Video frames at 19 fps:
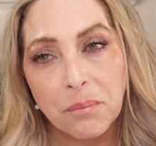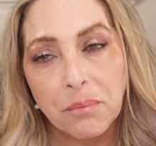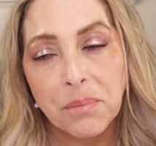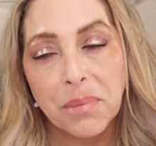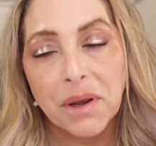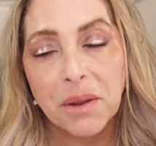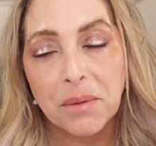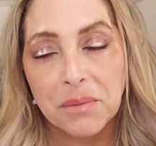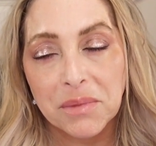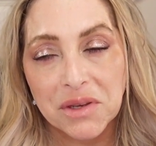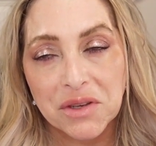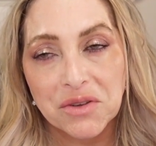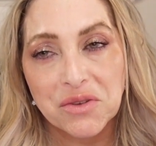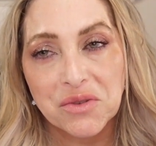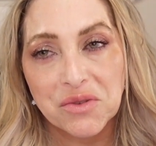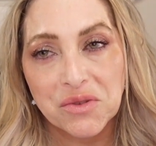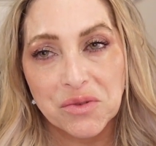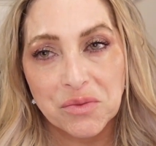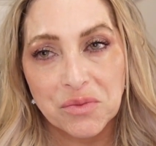But I'm going to
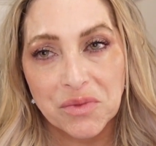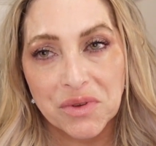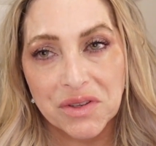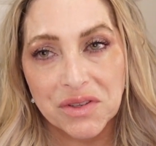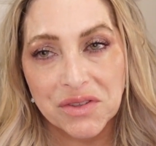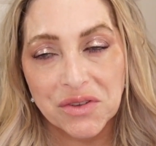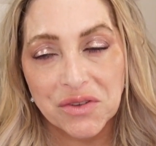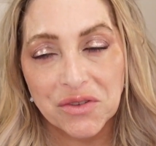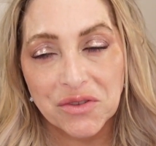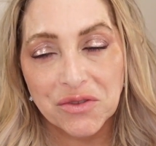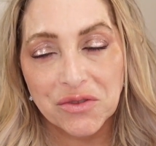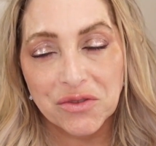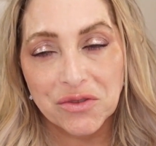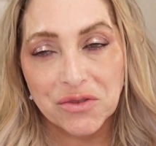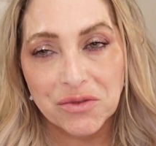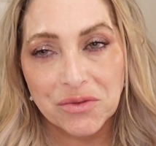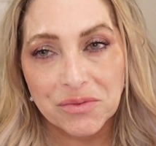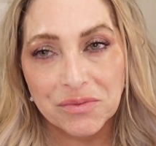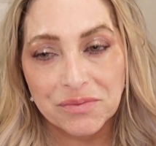do some
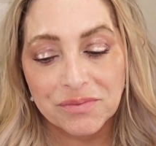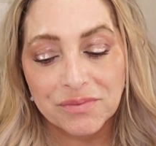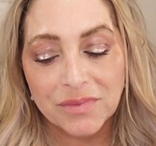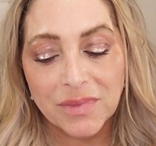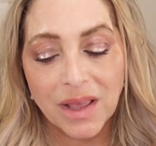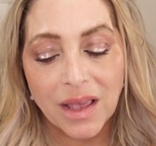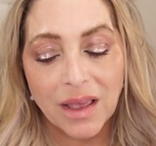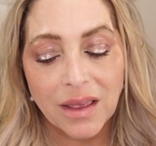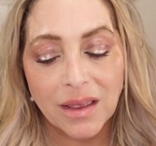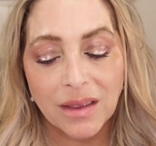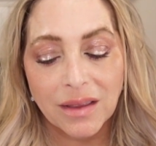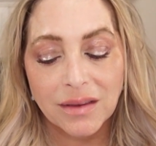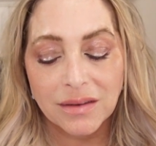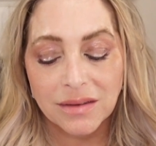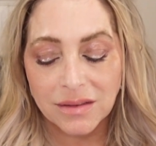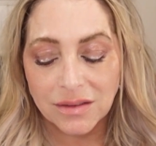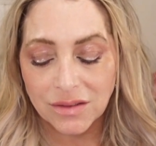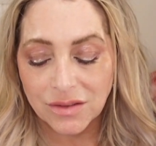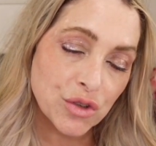research
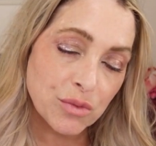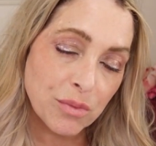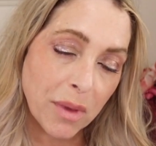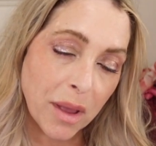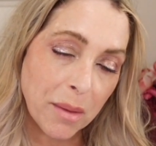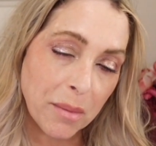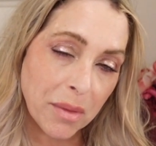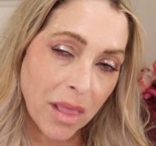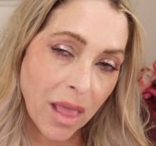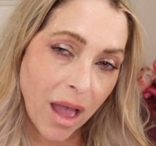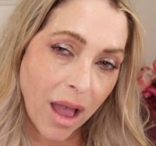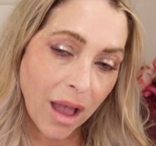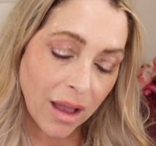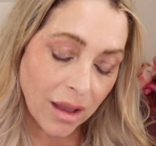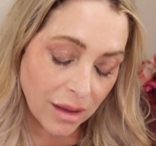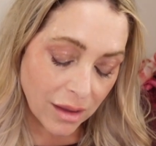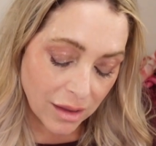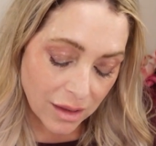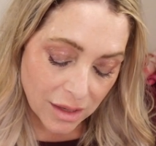and do my
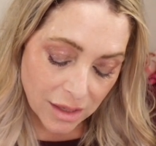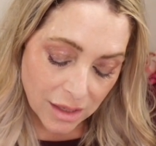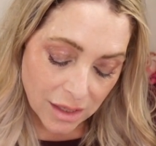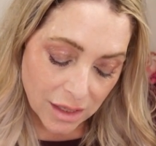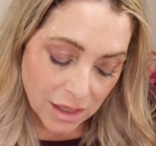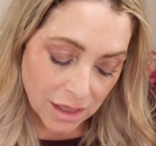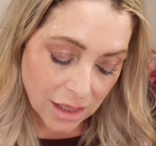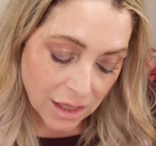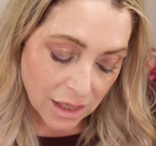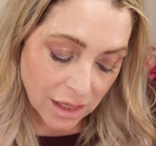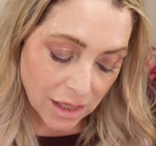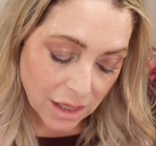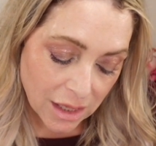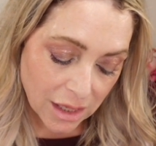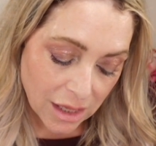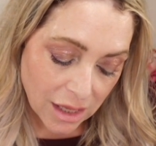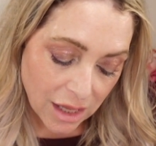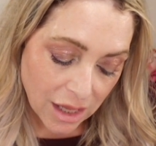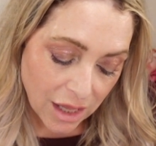blog.
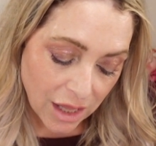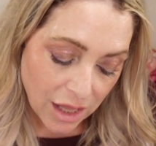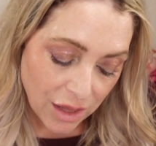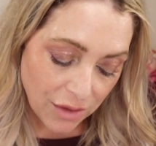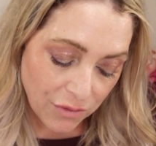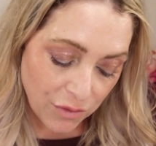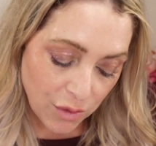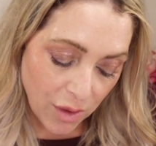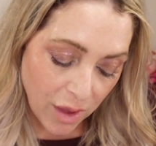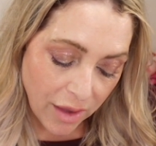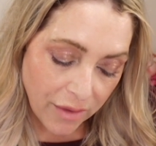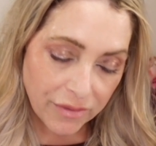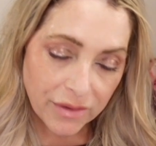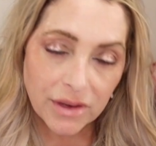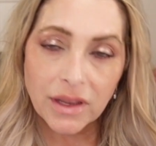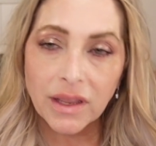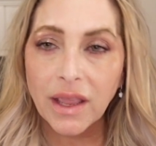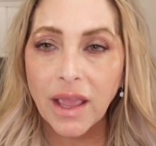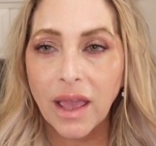If you
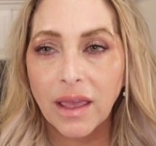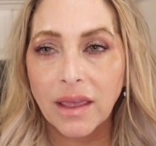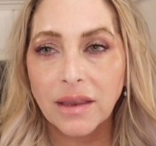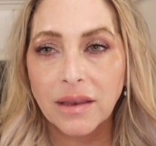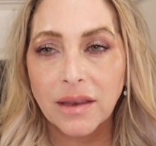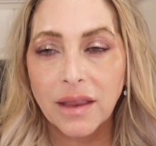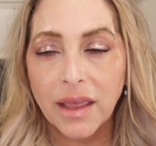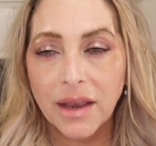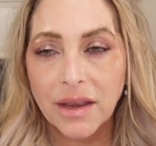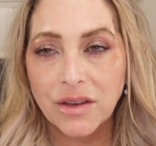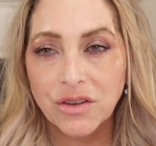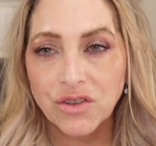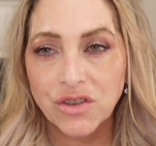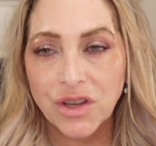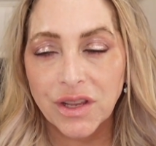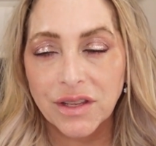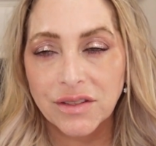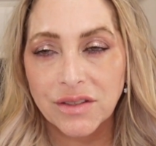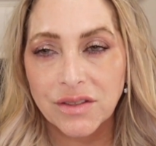haven't yet had a
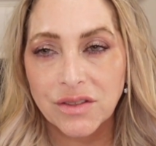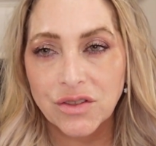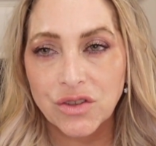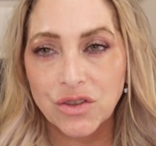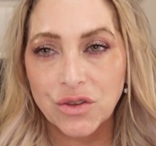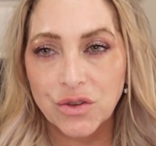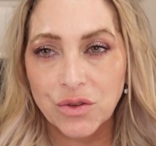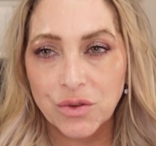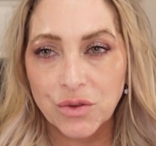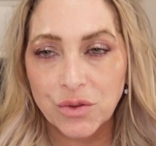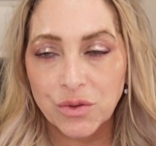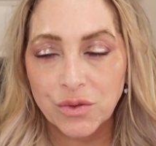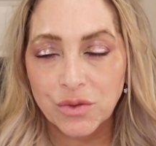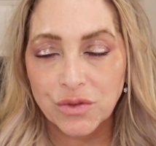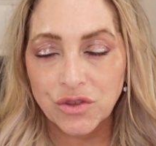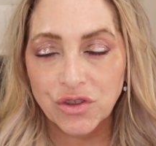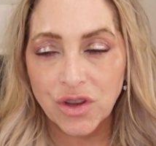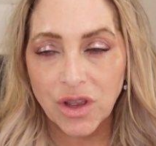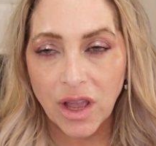chance
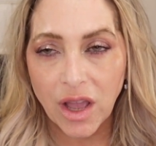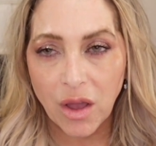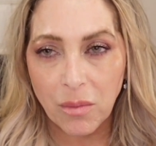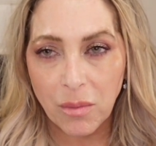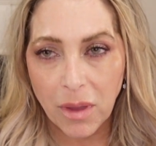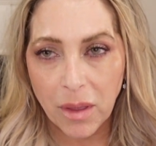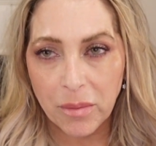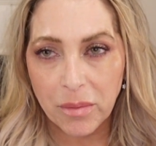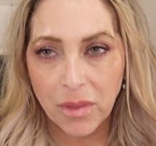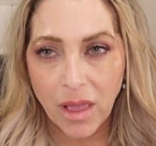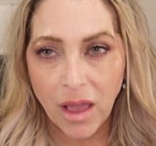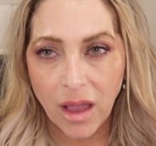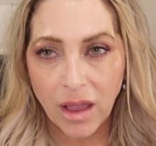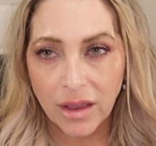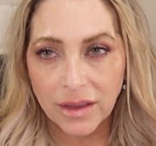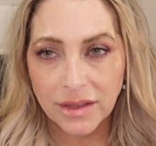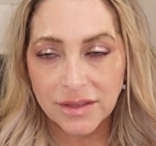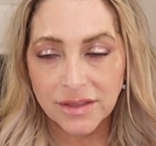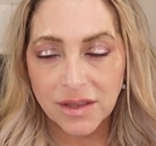to check out my
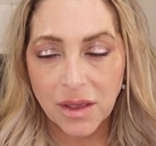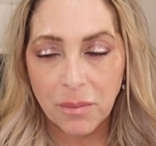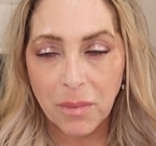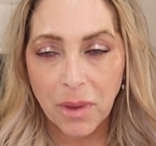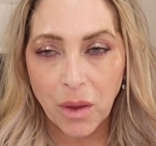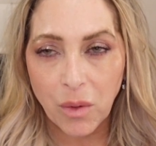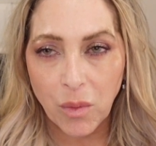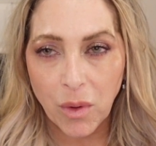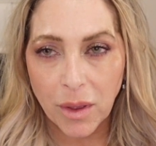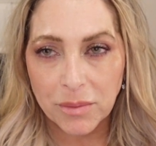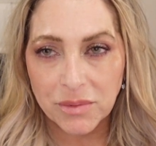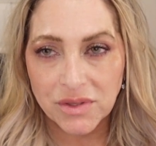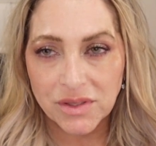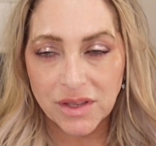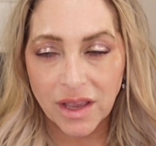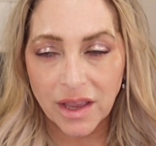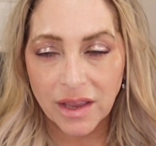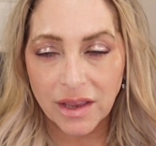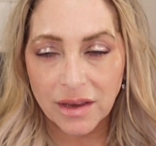blog, it's on my
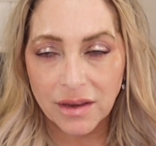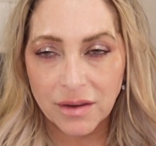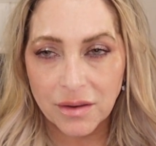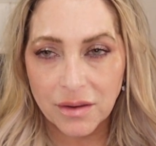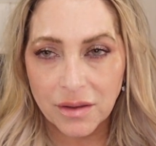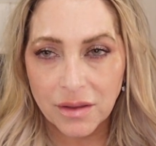website.